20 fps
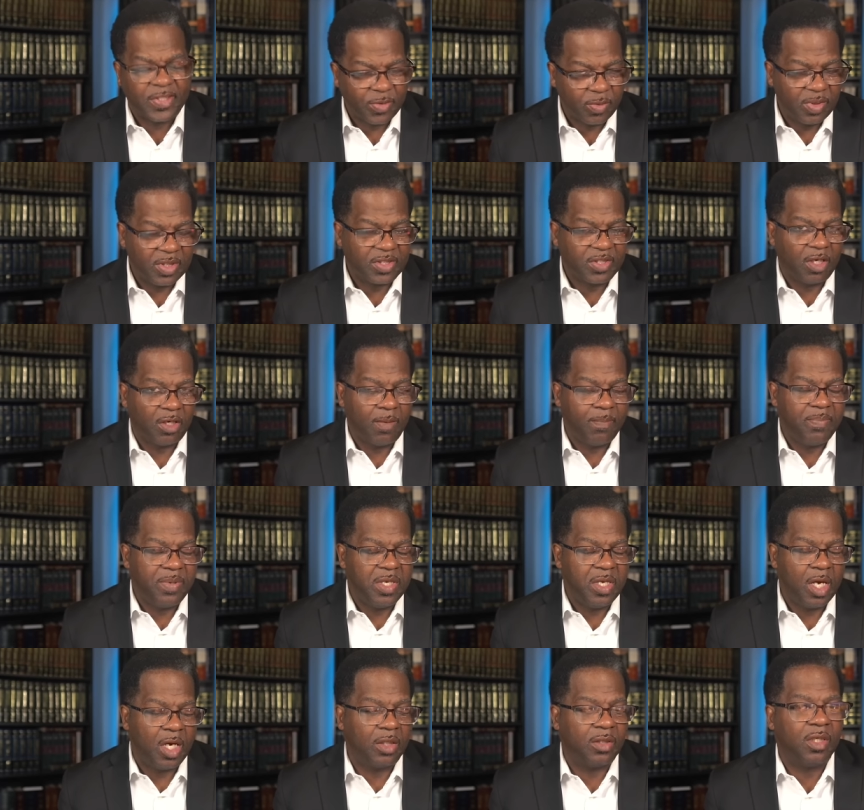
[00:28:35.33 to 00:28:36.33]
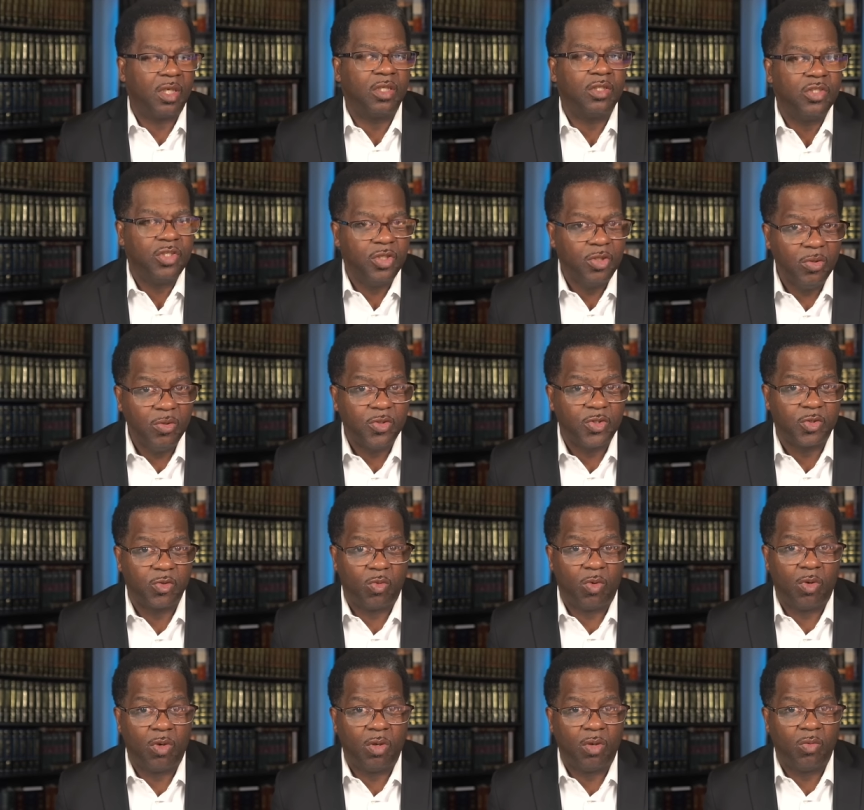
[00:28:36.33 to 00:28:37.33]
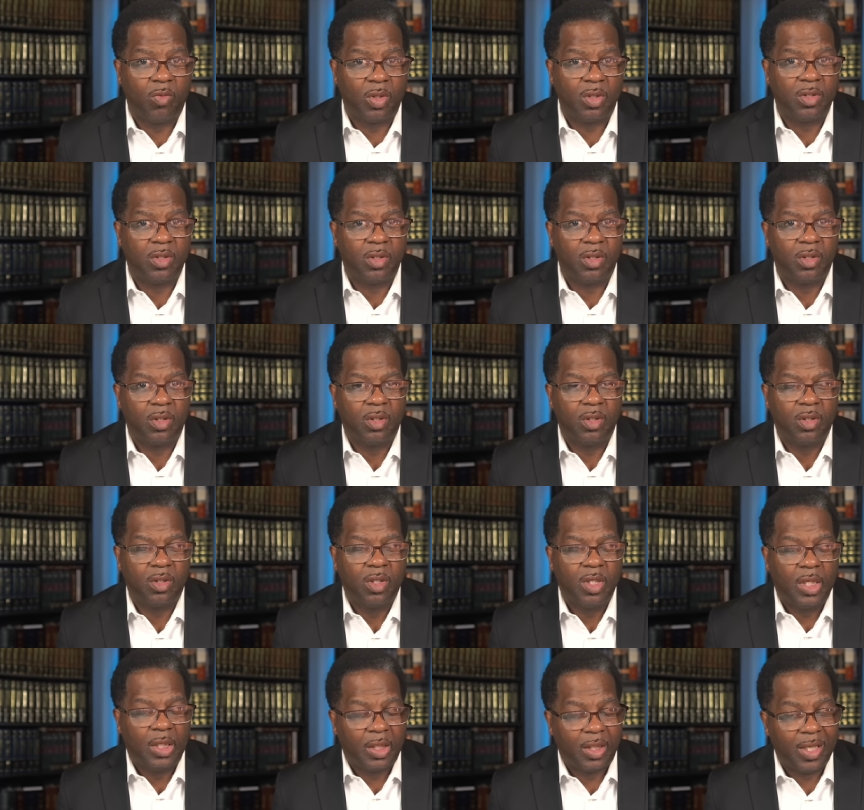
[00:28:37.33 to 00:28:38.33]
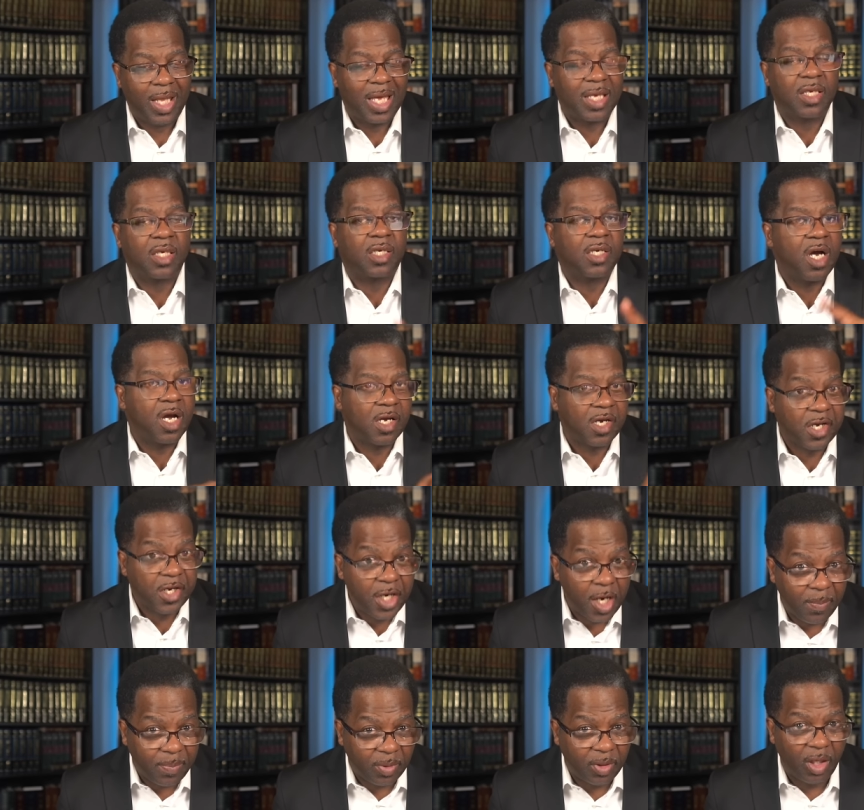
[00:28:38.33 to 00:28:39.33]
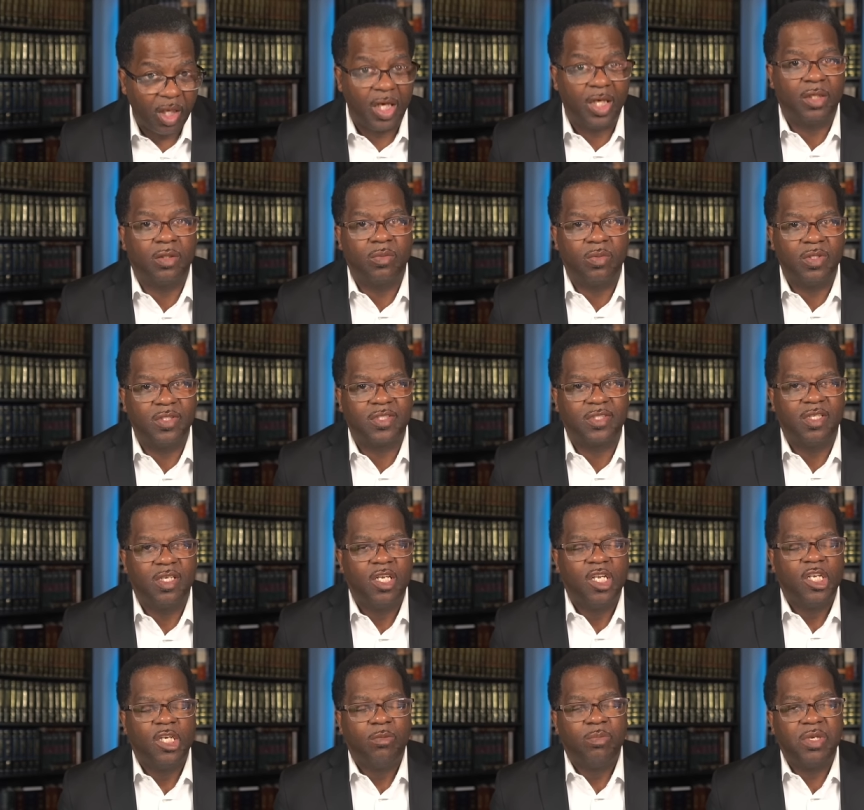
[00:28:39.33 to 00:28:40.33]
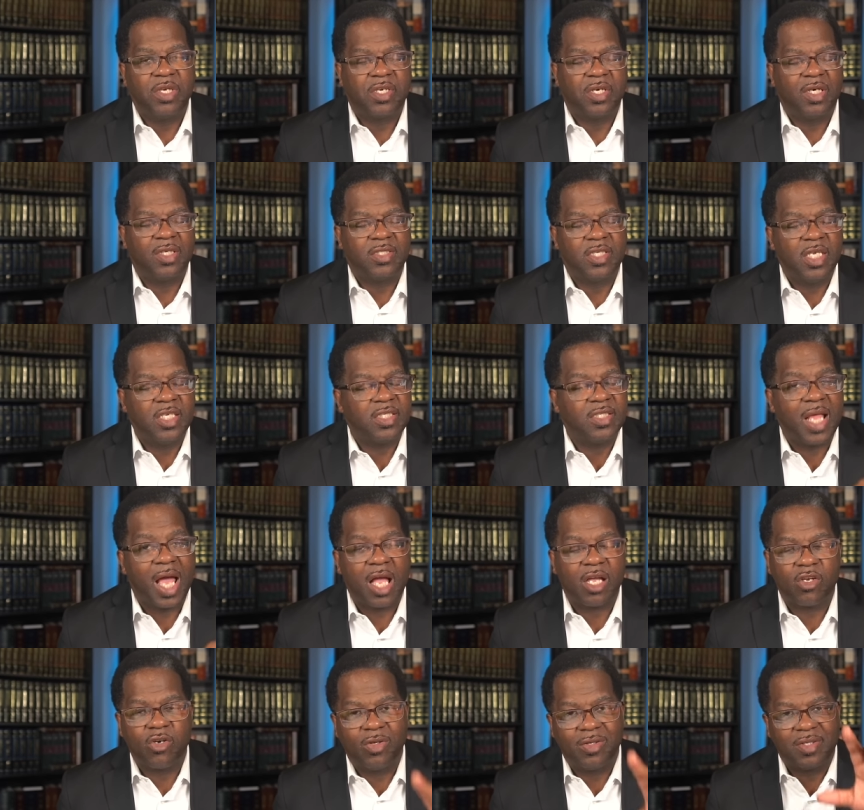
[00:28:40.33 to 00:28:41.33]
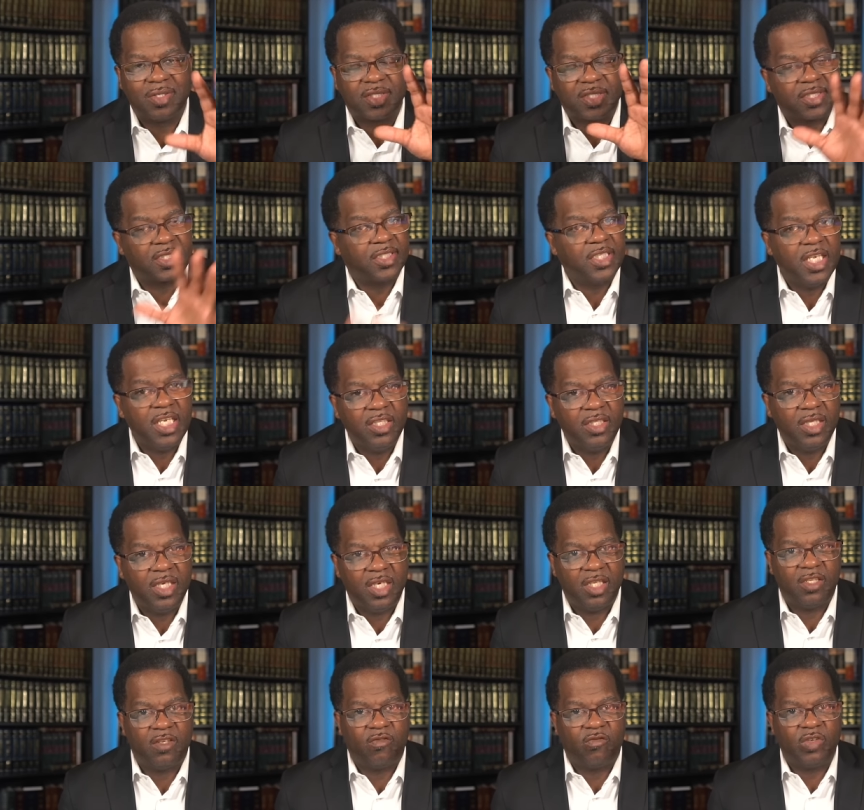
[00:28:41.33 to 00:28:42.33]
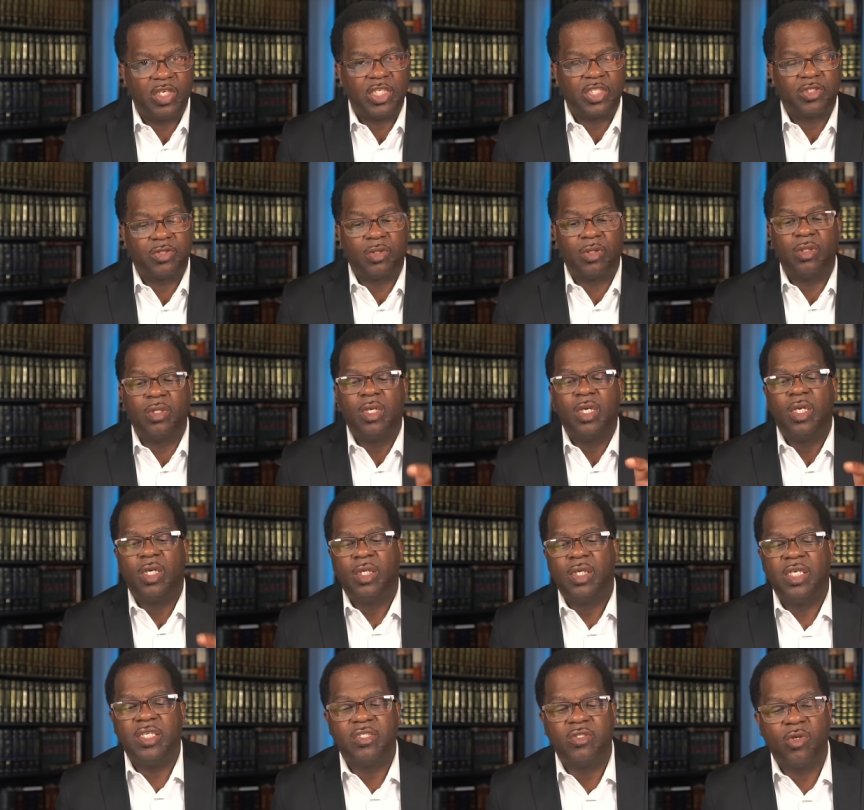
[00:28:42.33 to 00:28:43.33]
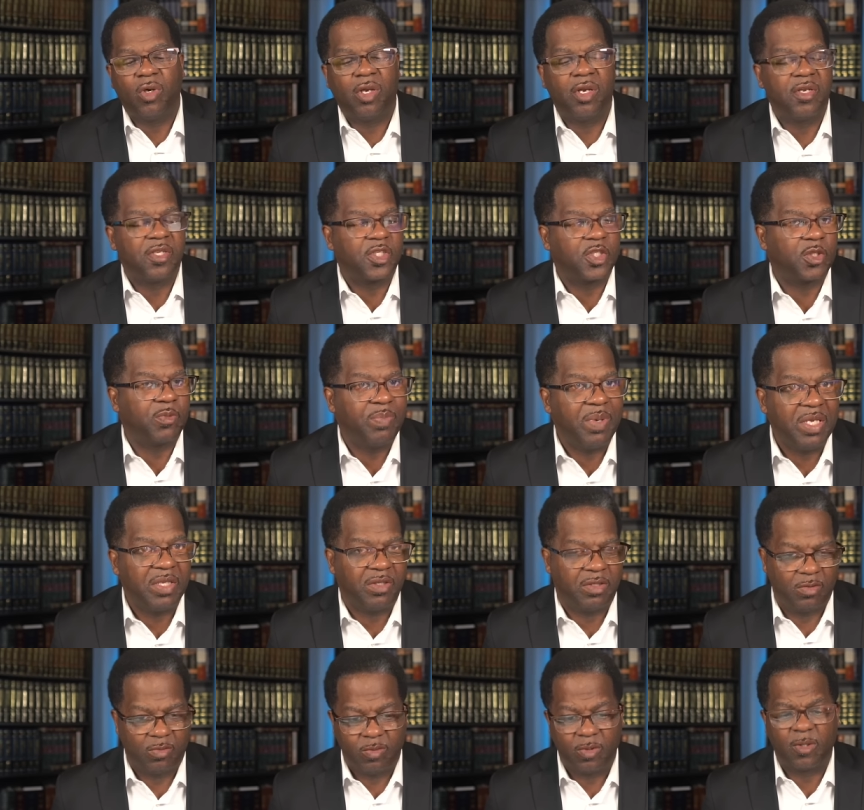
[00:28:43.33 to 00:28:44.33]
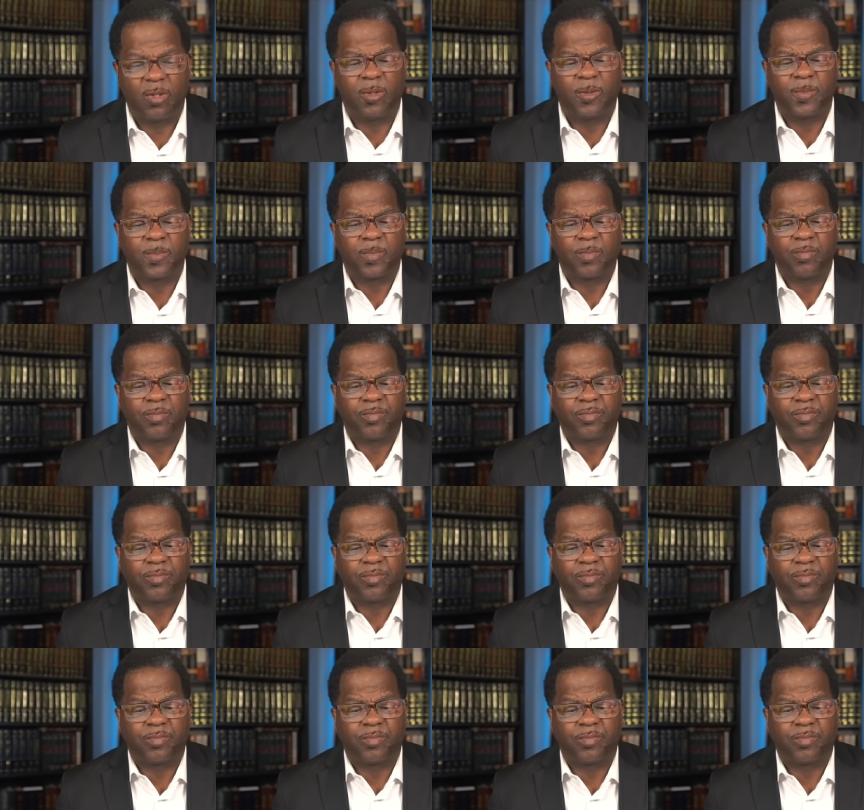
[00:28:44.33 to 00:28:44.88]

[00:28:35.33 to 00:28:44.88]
This one's going to be an unusual one, like a couple other ones, because he's not going to see the individual. He's going to speak the word.